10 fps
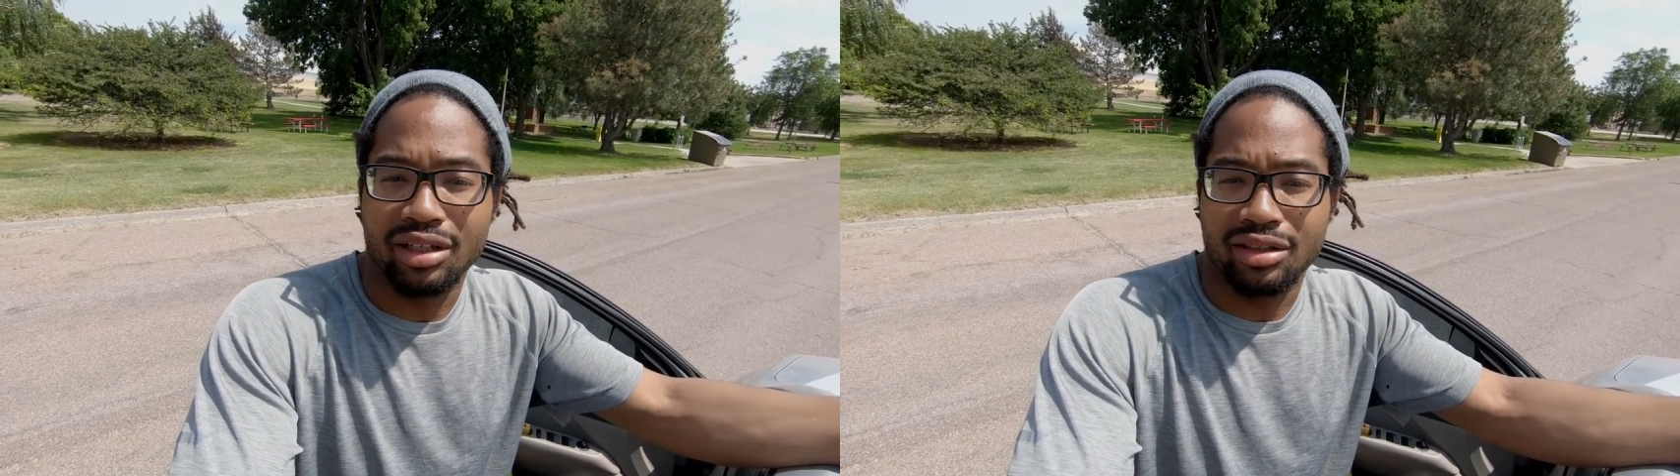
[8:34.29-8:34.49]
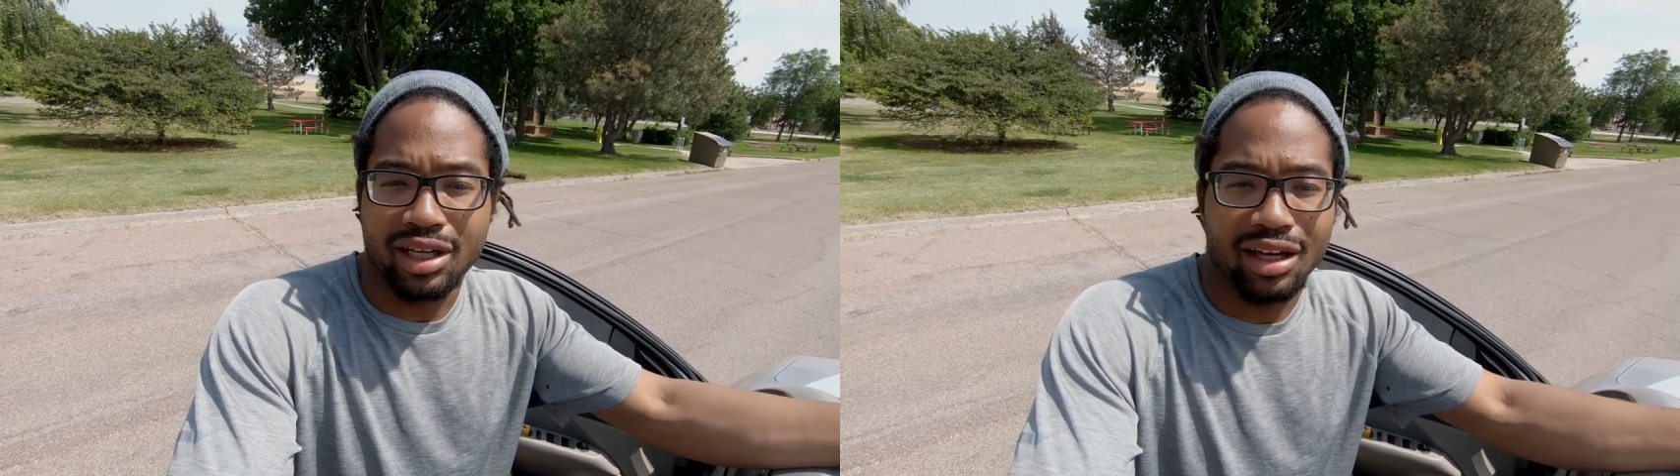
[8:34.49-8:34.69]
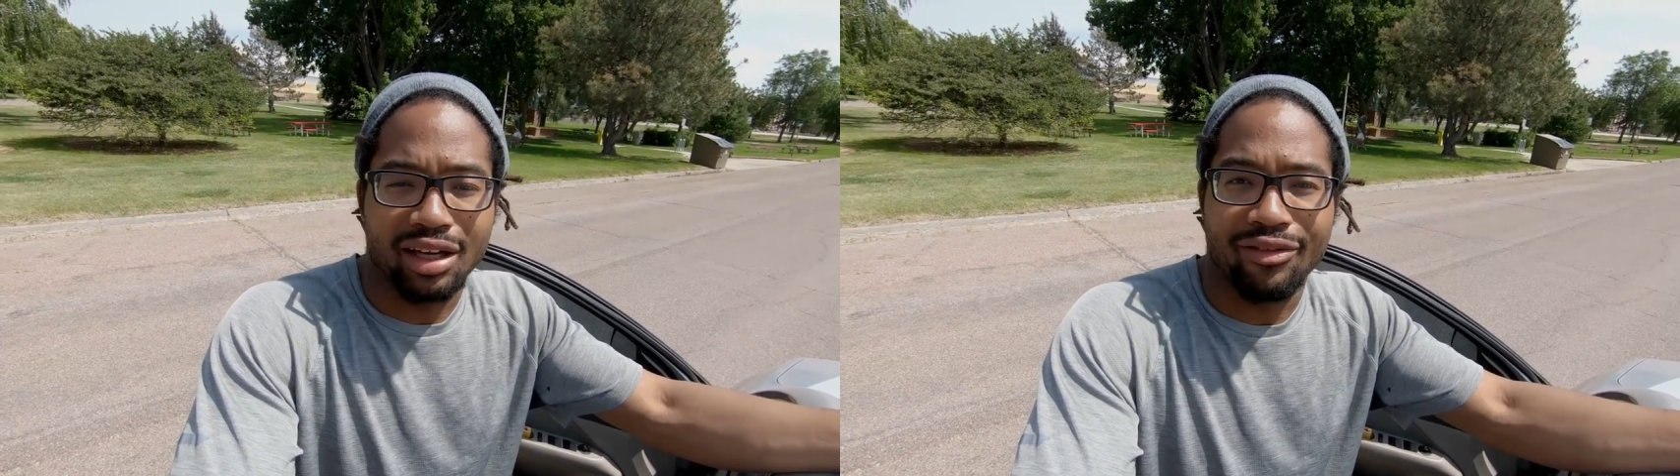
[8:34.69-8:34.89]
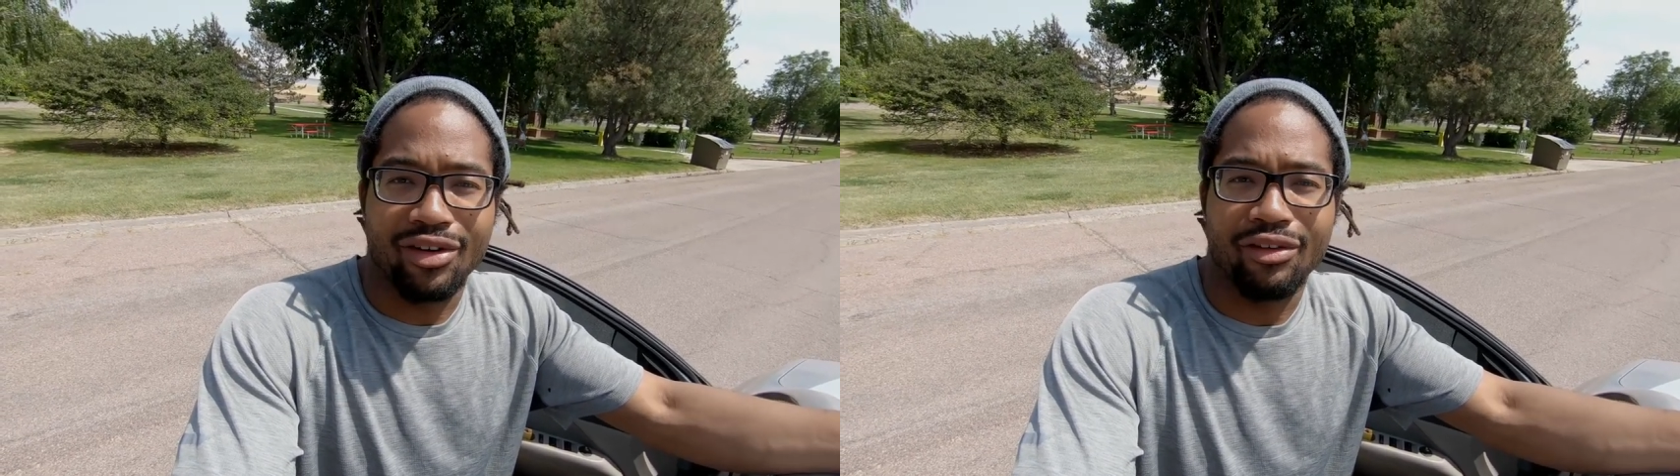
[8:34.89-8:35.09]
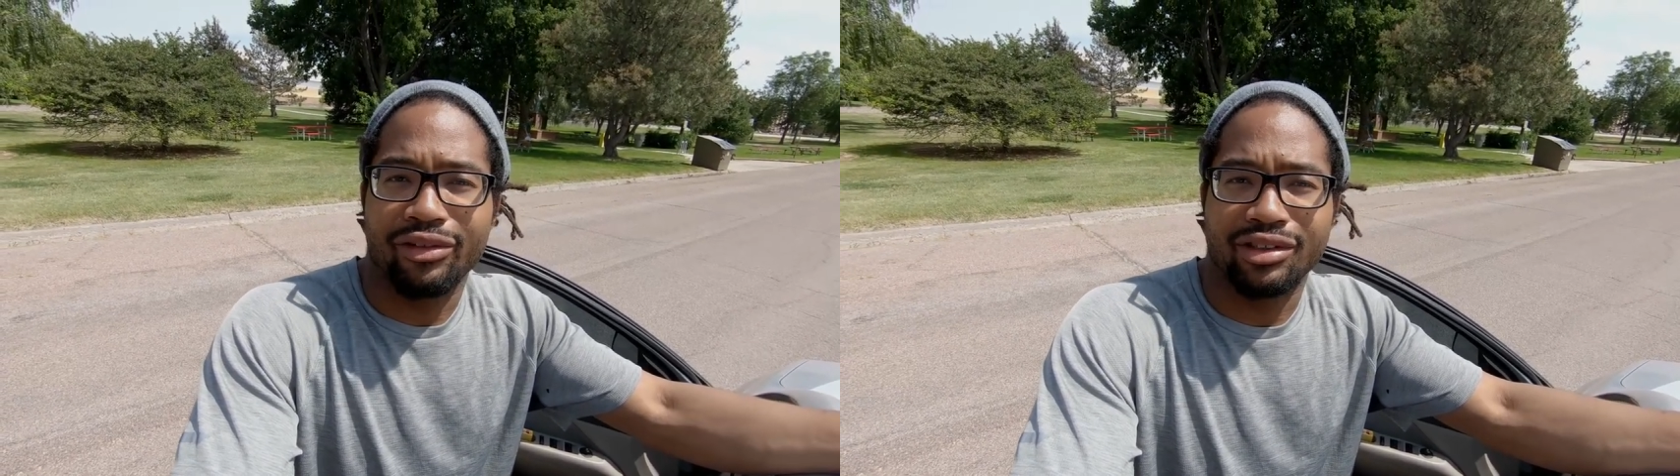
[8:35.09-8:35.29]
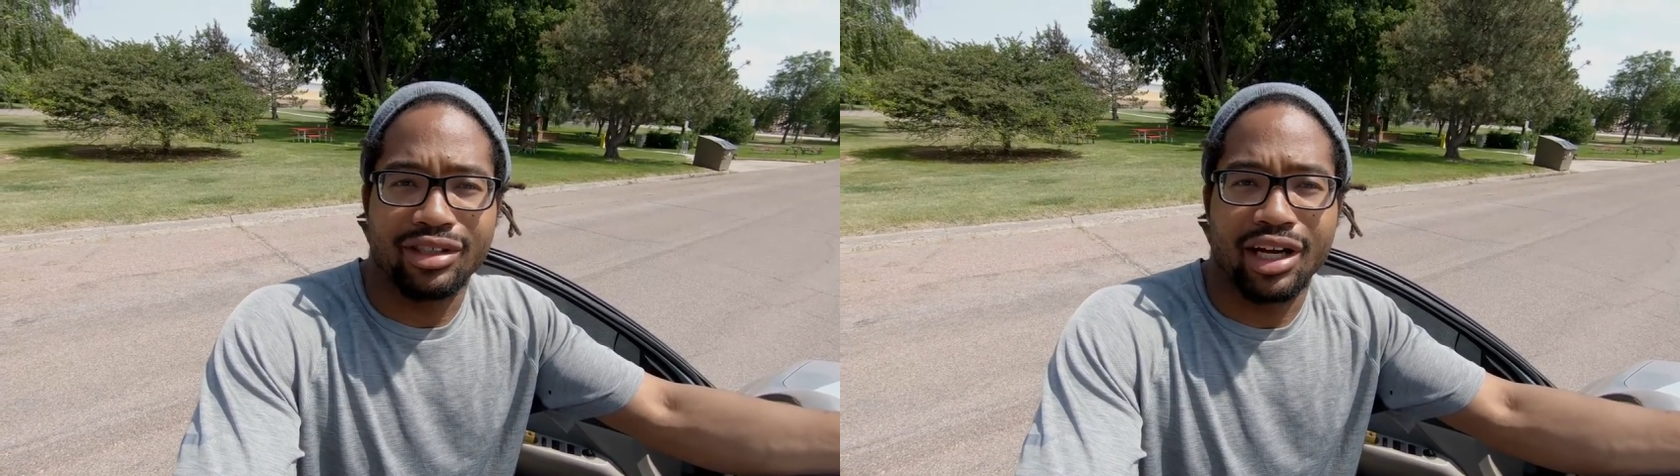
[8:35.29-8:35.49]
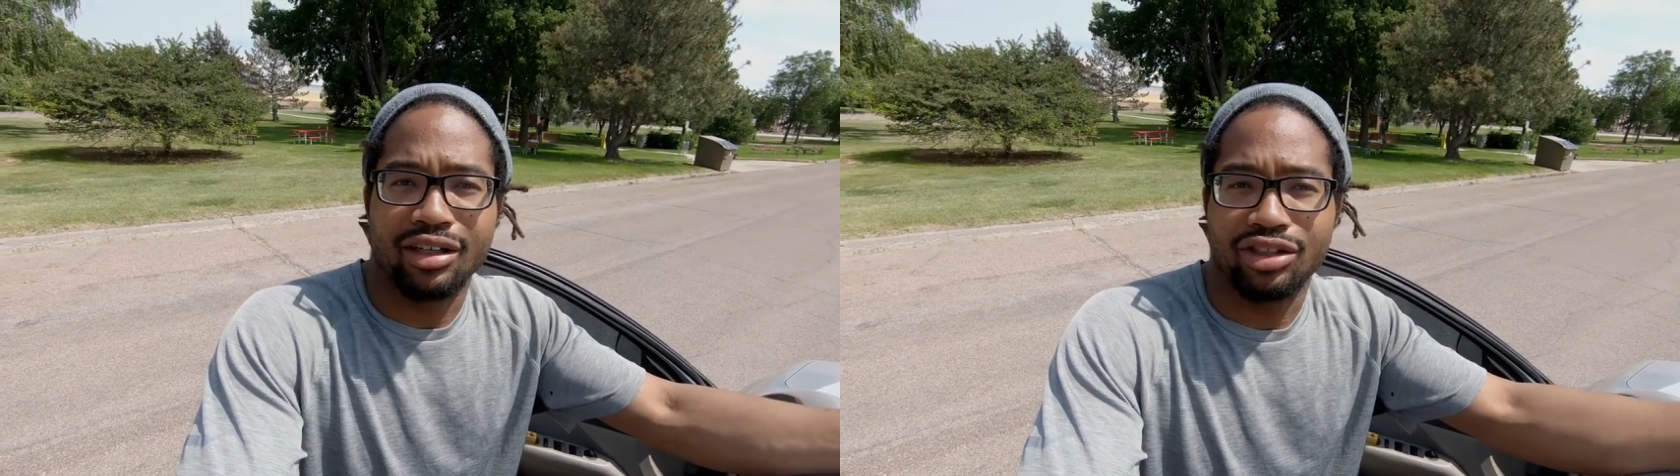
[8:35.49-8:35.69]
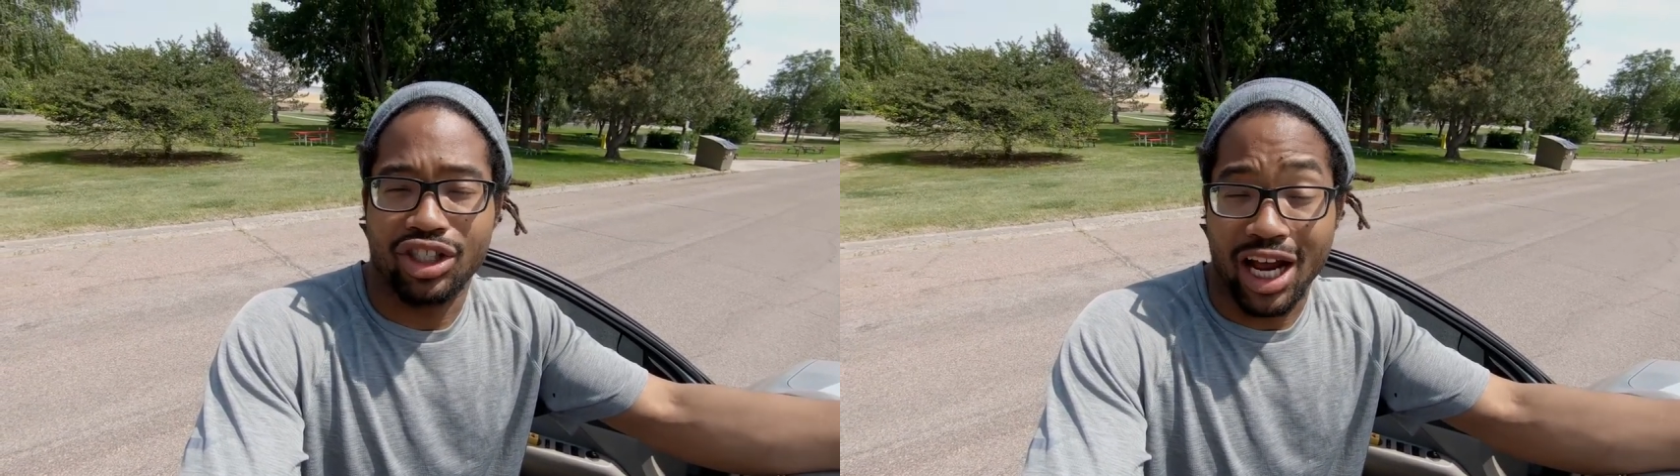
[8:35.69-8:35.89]
Yeah, if you're ever in
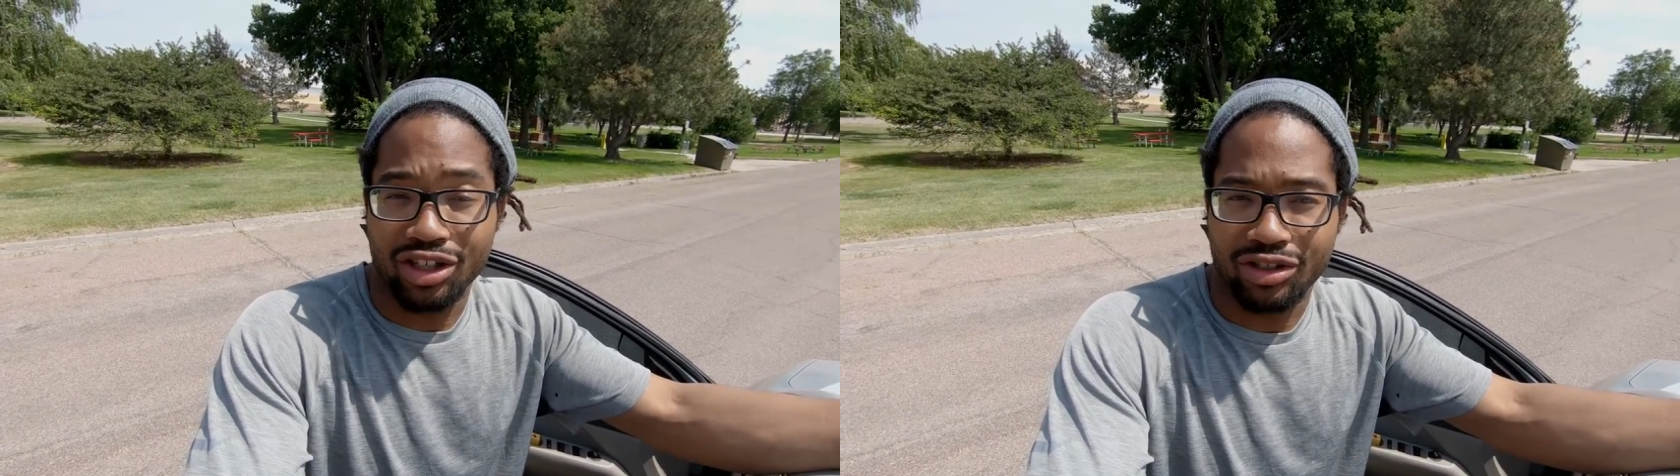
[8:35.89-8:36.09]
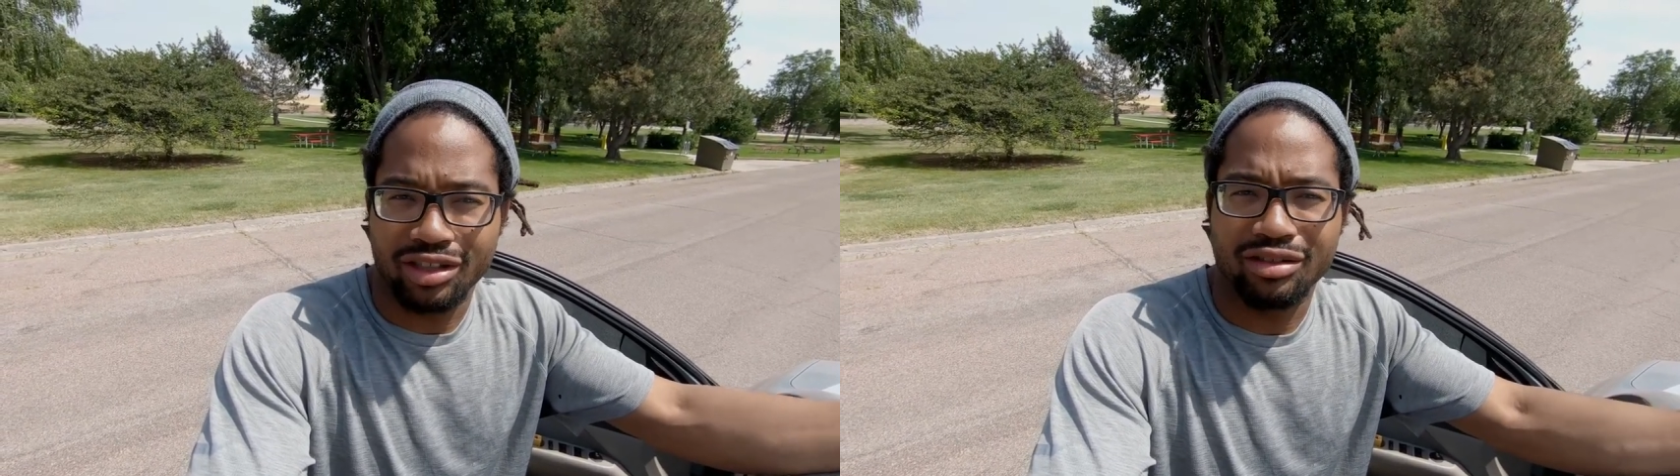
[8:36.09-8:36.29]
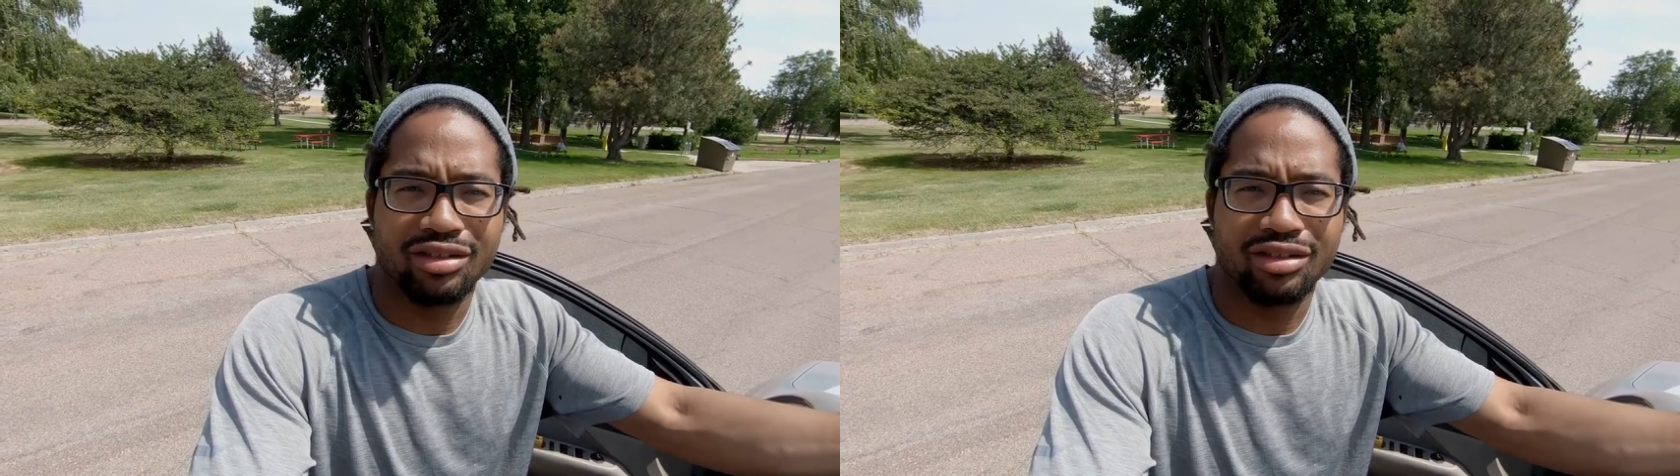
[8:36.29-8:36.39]
Chadron,